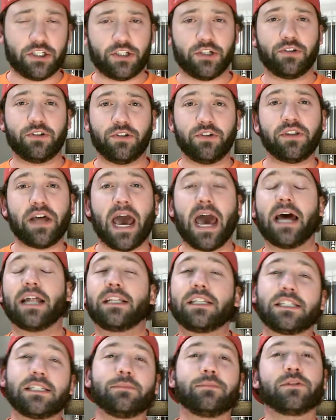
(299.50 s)
So do
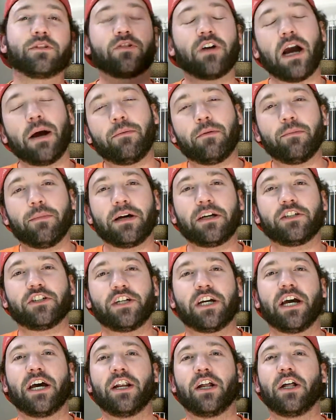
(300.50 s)
that. Subscribe to my
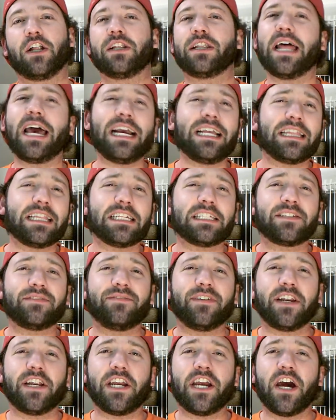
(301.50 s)
channel, like this
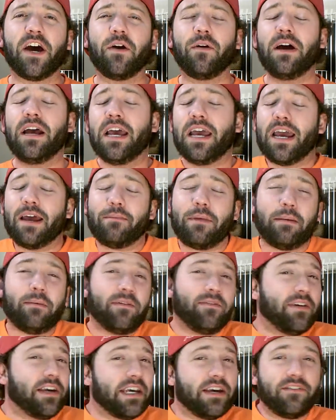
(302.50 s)
video, and maybe
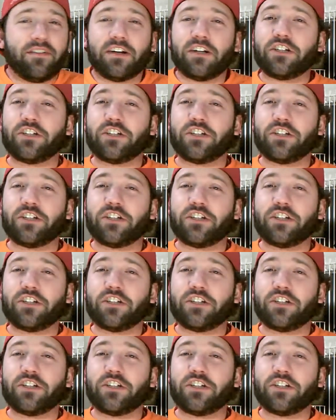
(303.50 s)
even give it a